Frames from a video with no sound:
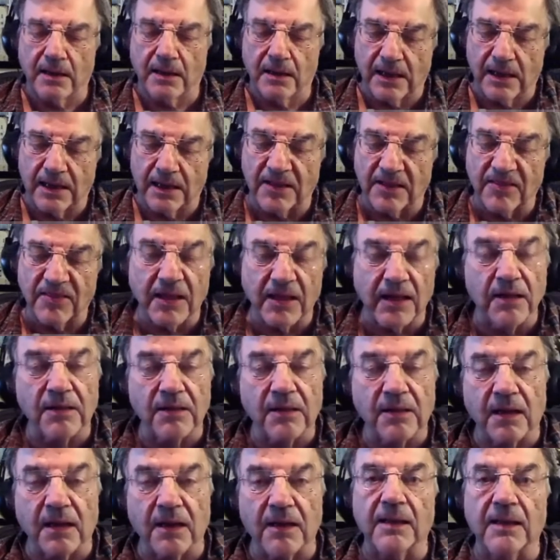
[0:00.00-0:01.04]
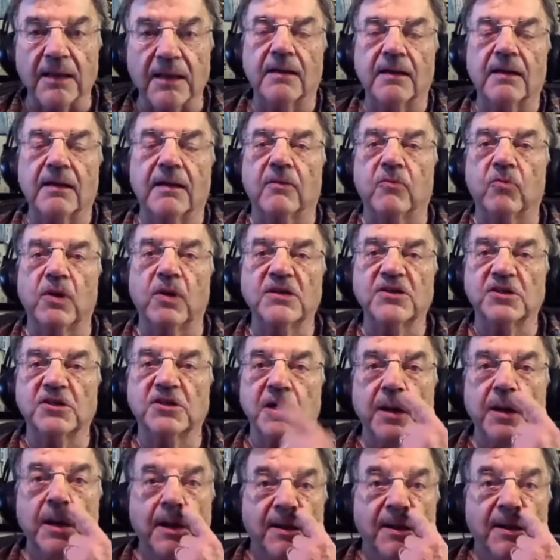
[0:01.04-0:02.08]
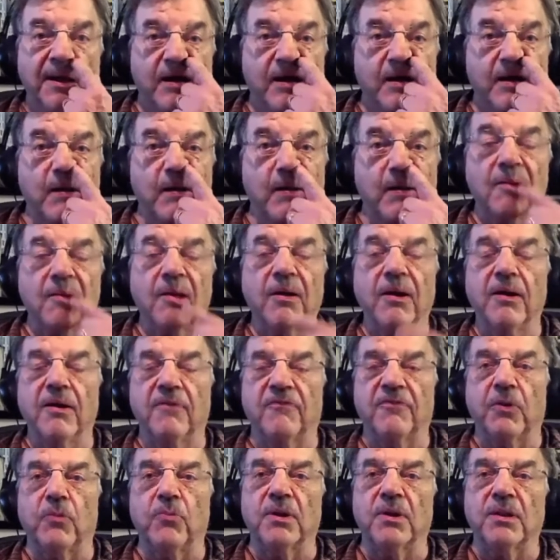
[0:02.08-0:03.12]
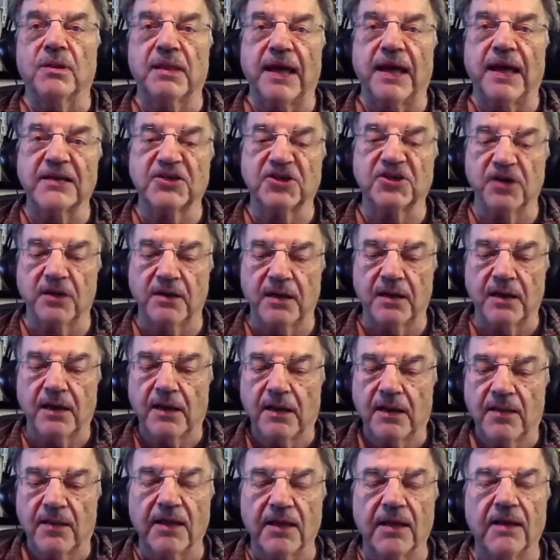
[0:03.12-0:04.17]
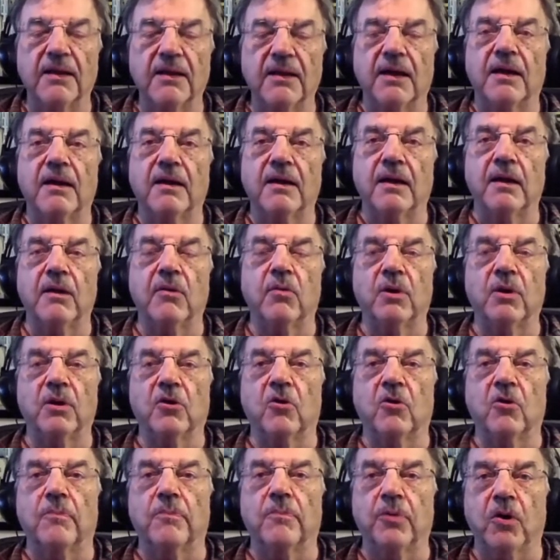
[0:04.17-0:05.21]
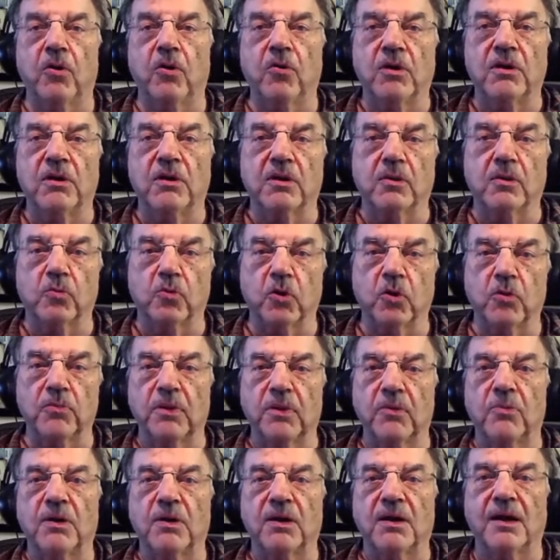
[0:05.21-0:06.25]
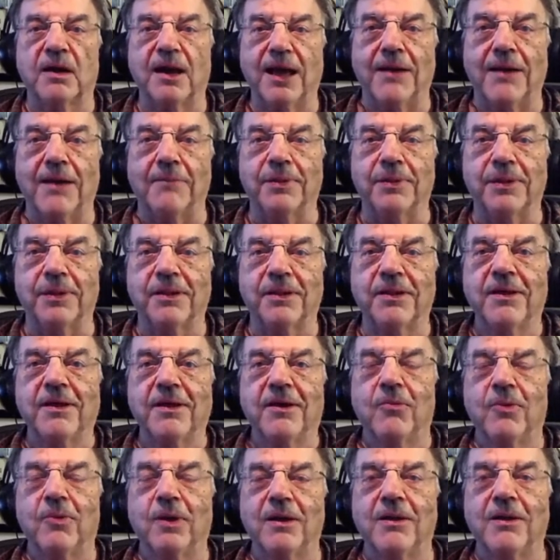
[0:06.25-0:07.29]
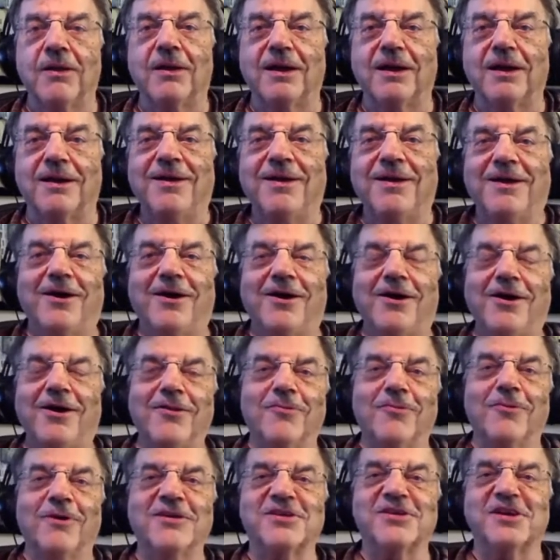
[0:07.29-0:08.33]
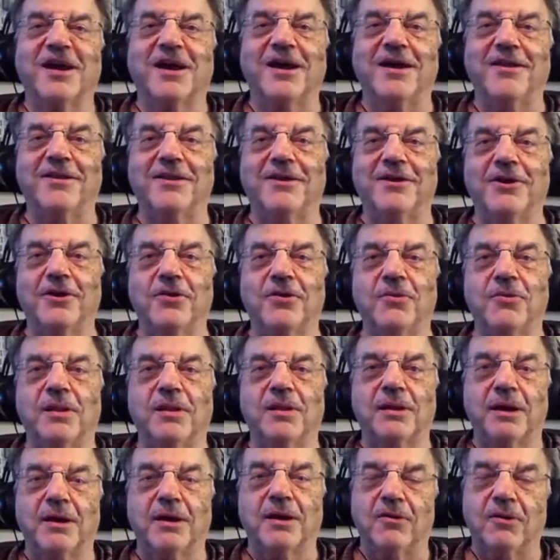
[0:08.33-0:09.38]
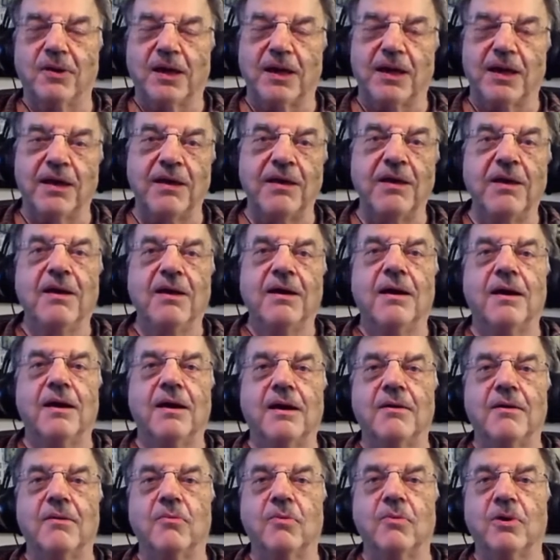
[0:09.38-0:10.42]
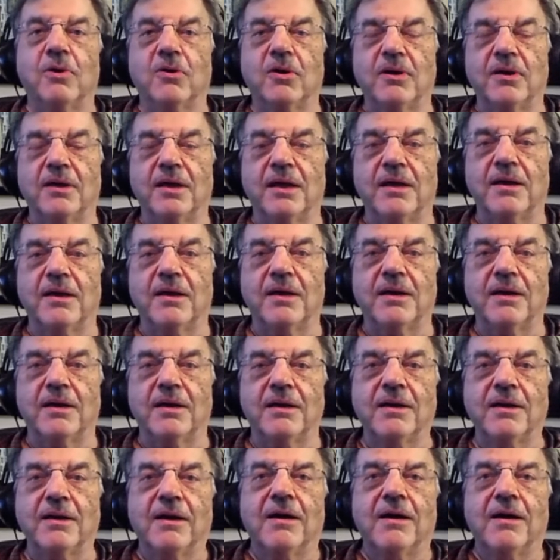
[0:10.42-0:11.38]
anything else that it needed. And Russia, if it was sanctioned, then it would go broke and the ruble would collapse. Well, all Russia had to do was say, okay, we're going to,